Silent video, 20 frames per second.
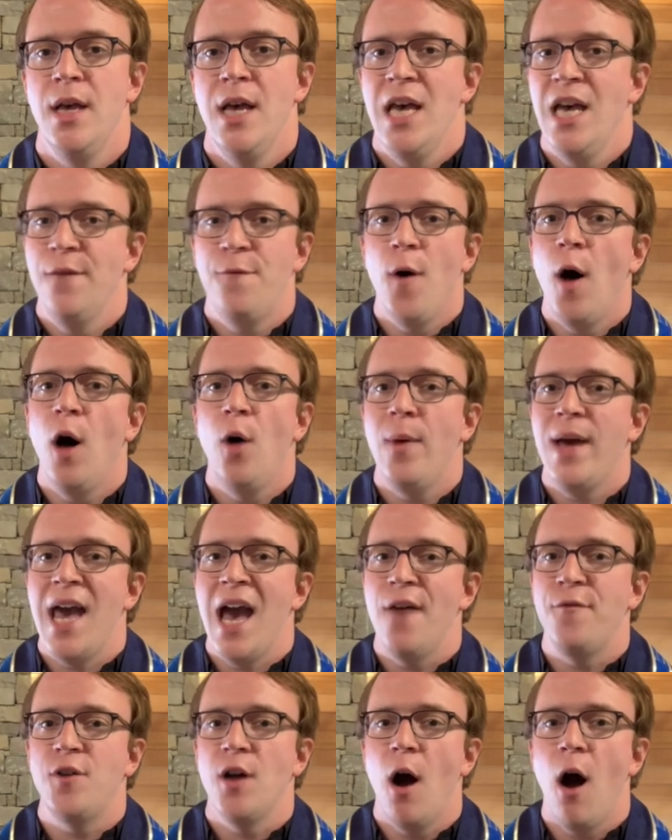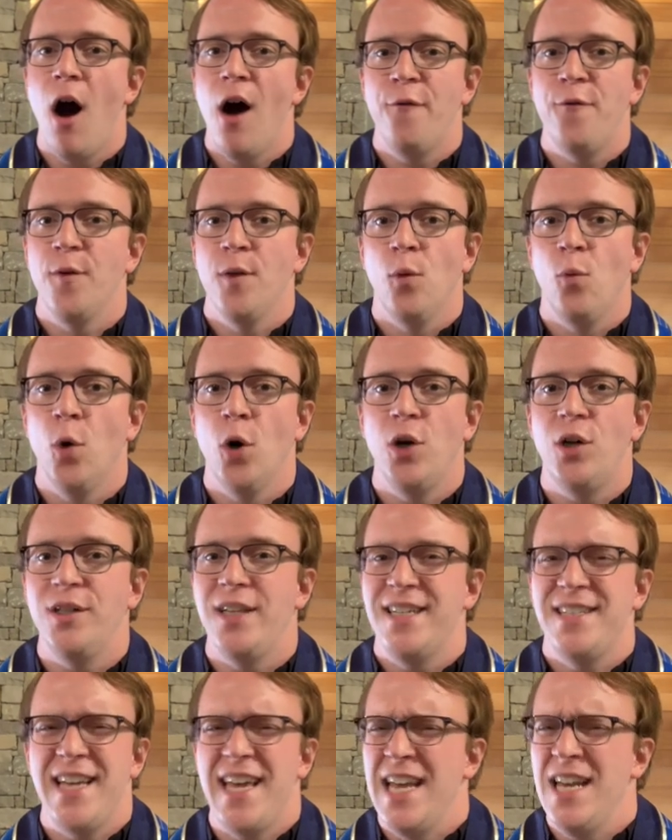If all we have to offer the world
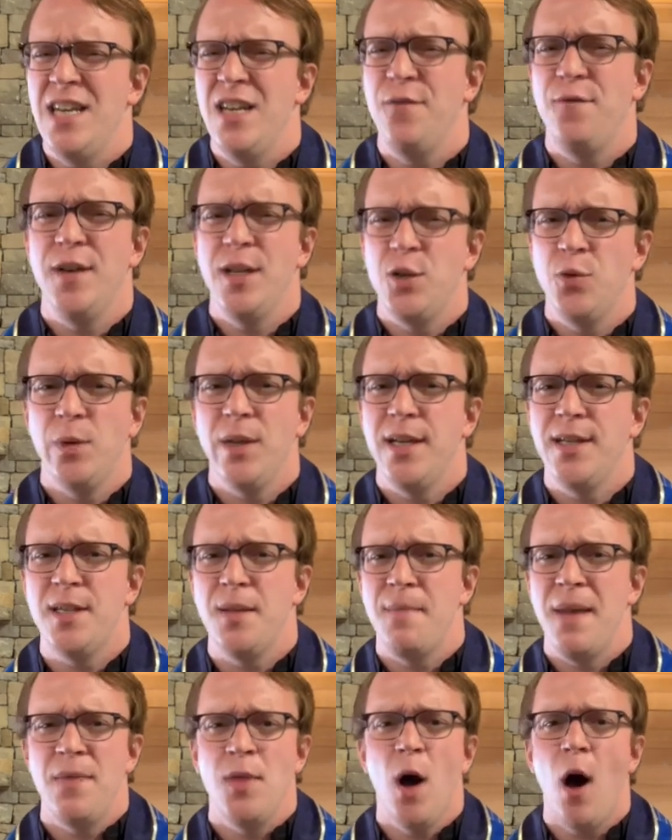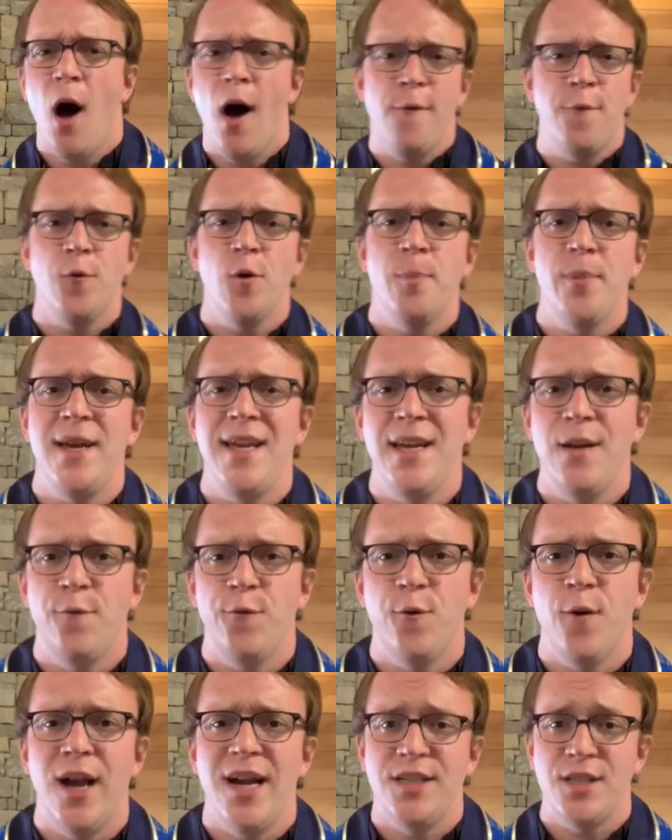is individualism and the oft-repeated
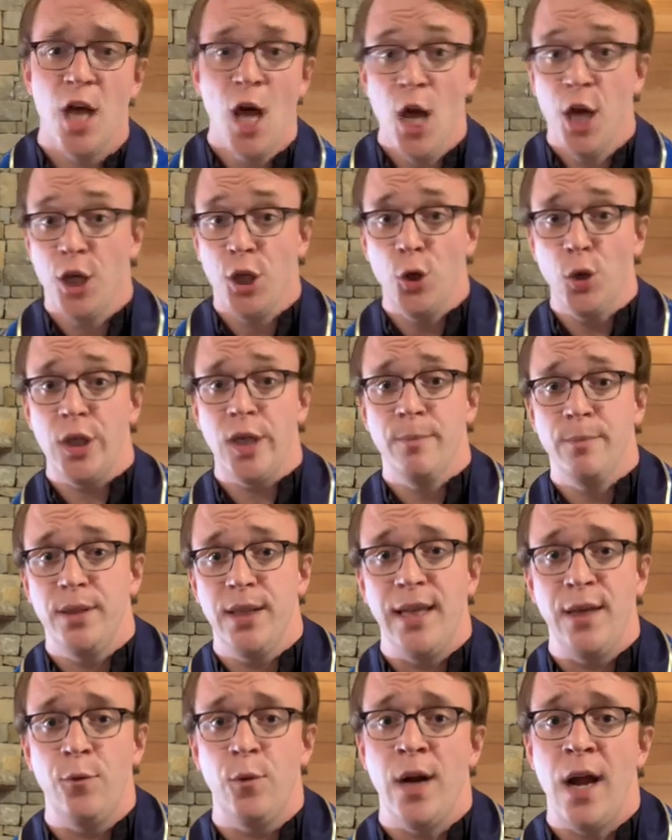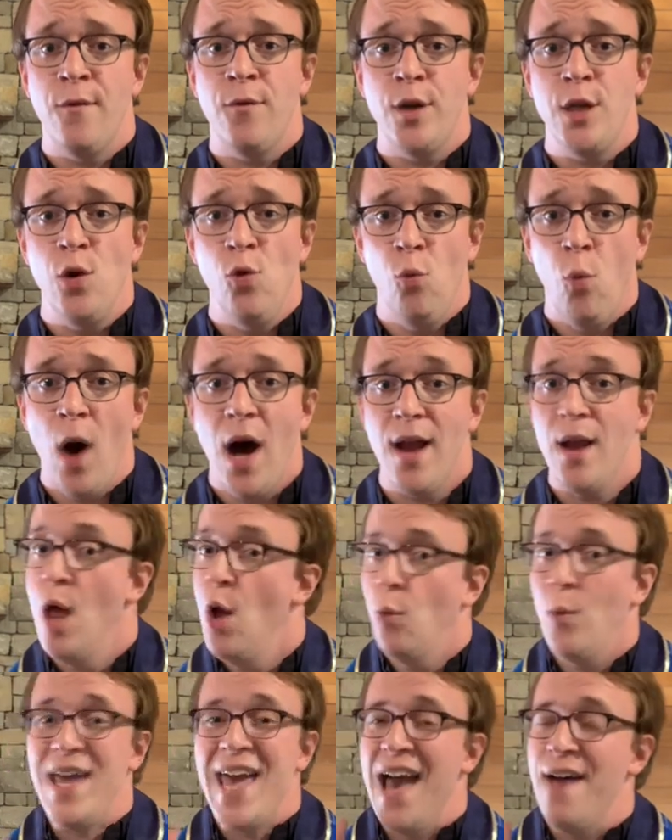phrase, "You can believe whatever you
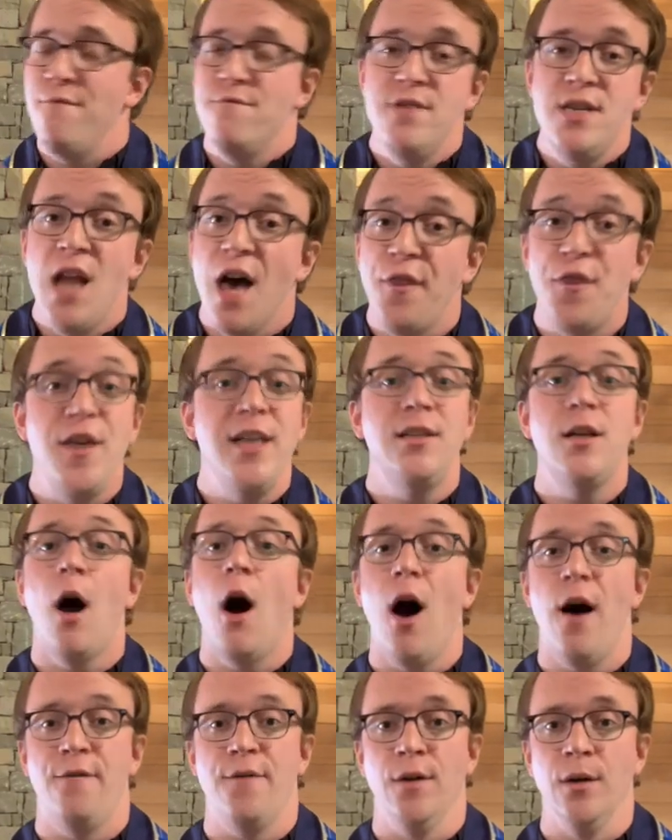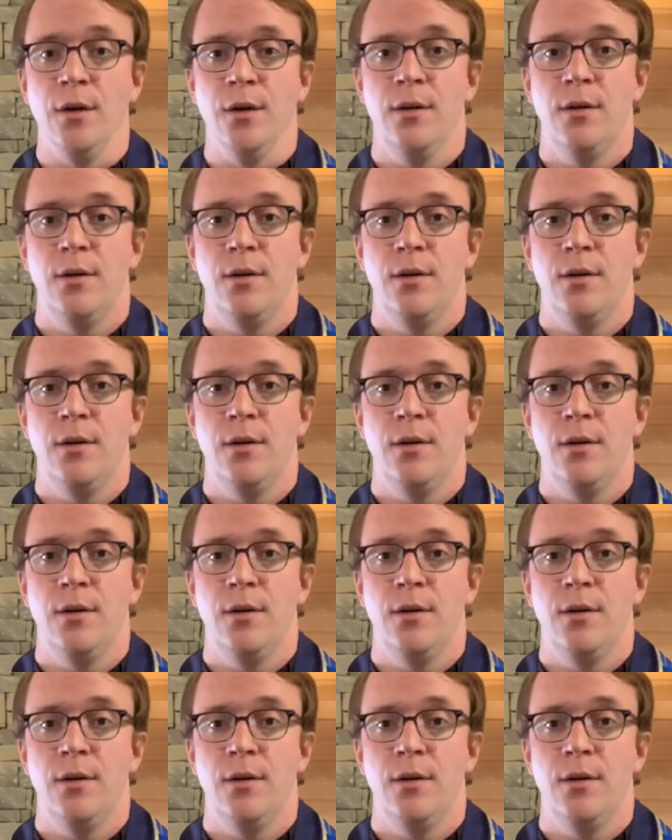want," we have nothing to offer.